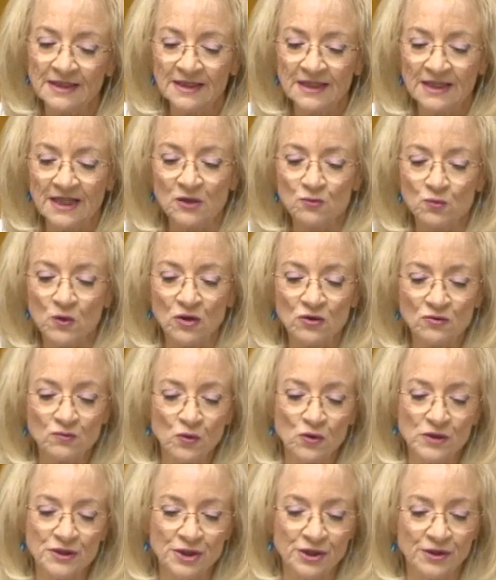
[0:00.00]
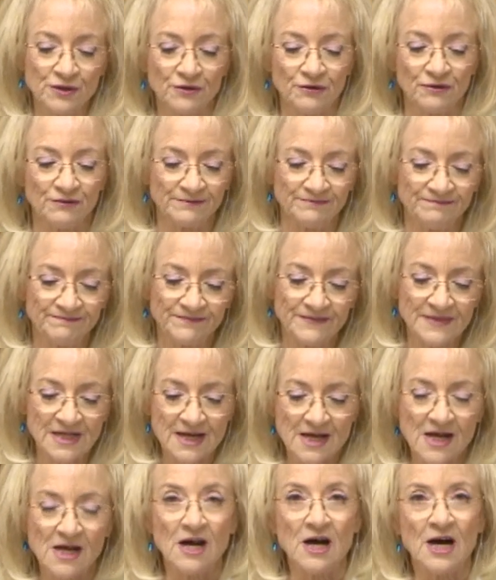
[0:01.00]
In World War II,
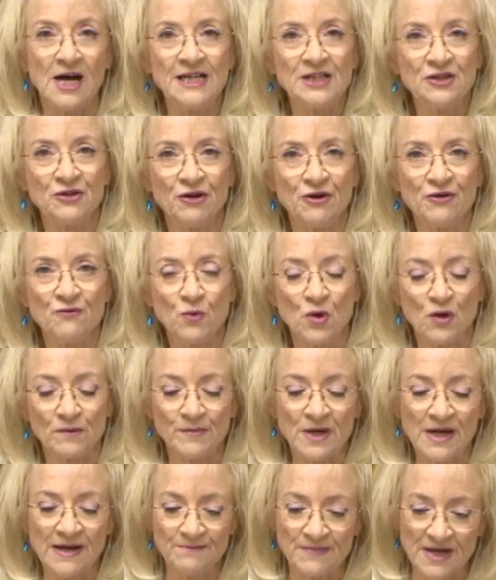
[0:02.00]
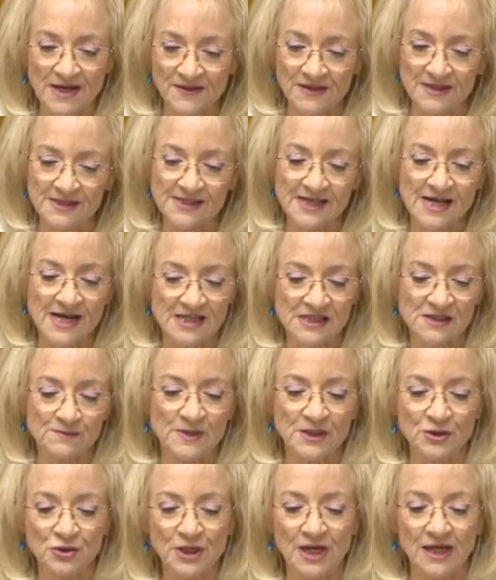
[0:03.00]
I know what my mother's
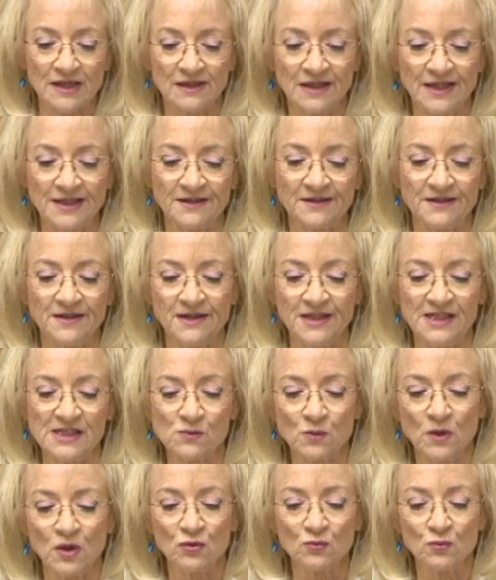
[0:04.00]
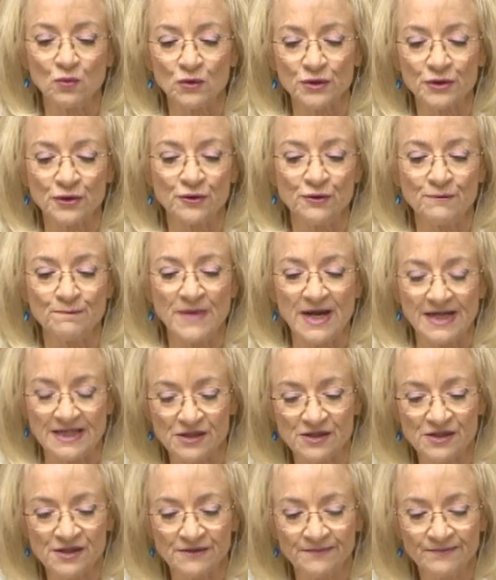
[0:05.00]
husband, Jack Leonard, and his World War II
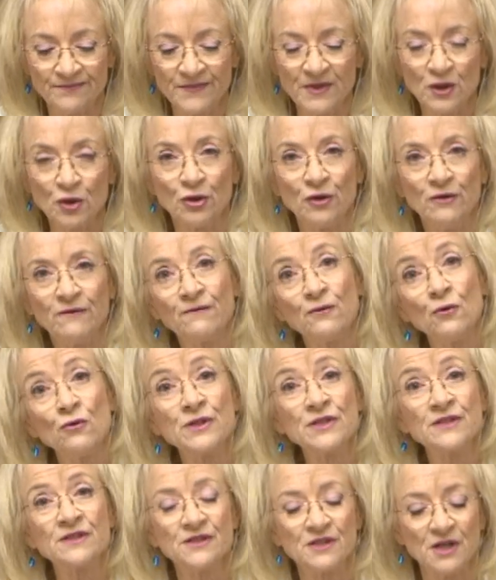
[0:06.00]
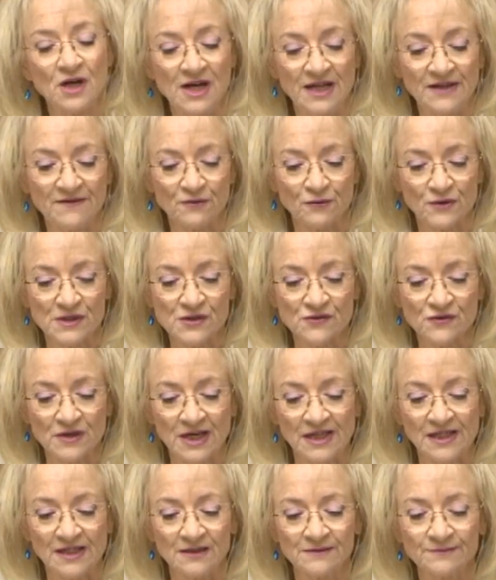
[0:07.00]
mates, who fought and died for
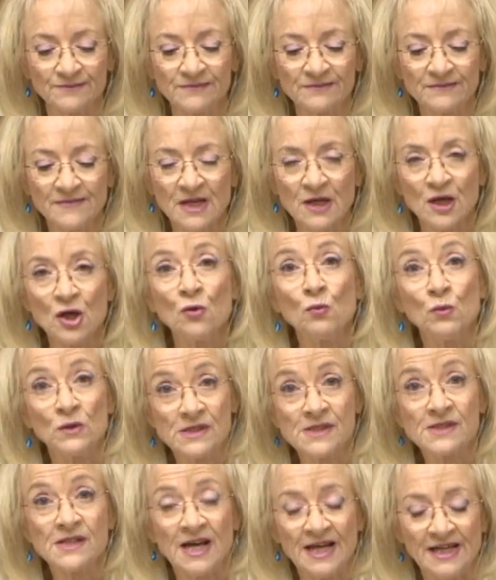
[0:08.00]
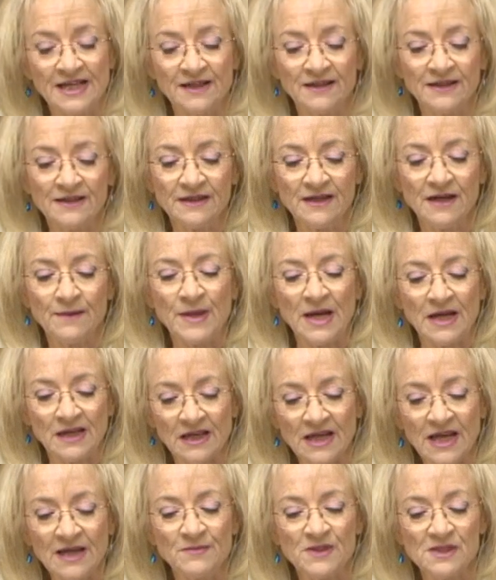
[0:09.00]
Australia, would say about
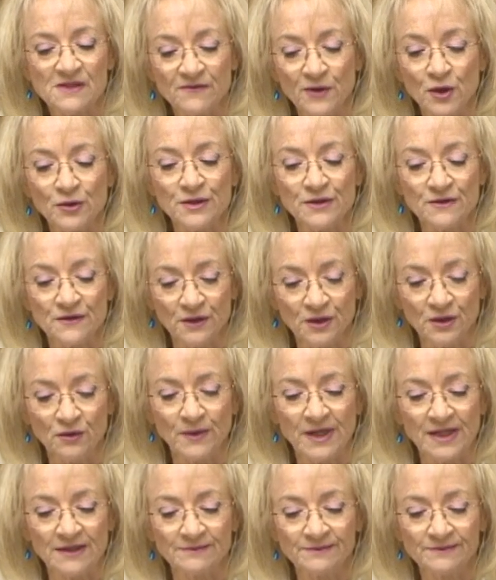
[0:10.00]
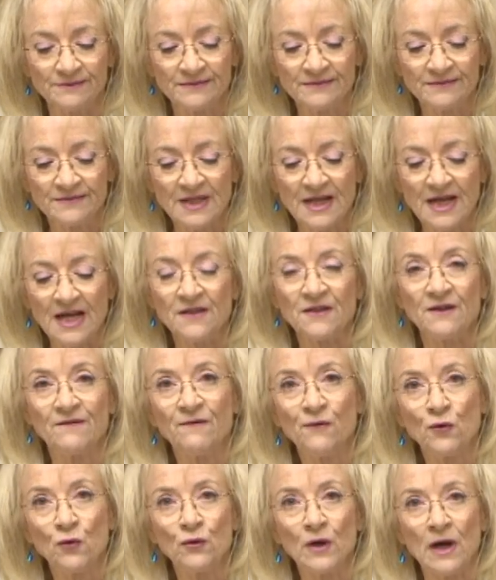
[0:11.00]
Labor's vote at the UN and
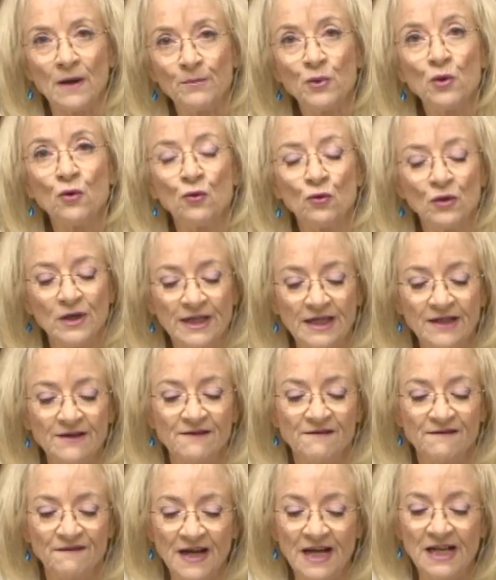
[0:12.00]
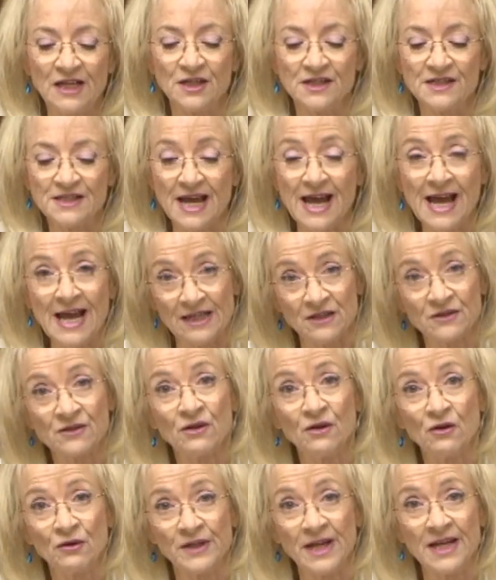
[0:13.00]
the appalling failure to act
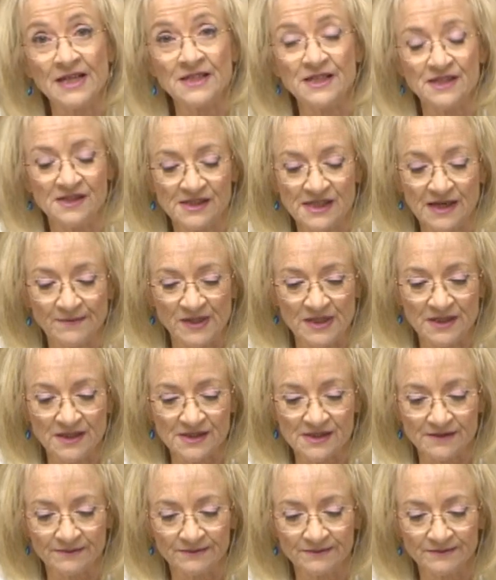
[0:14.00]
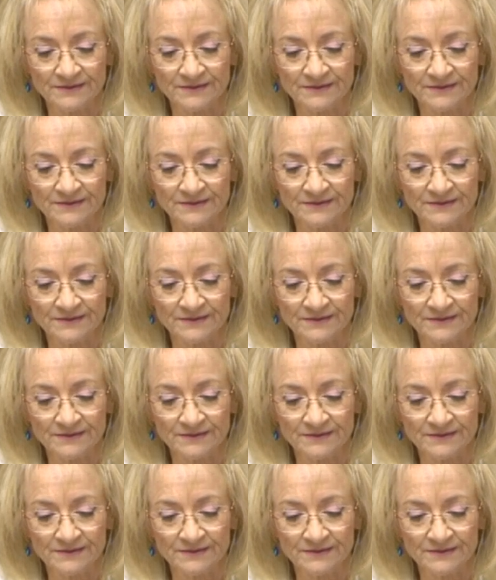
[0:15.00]
on anti-Semitism.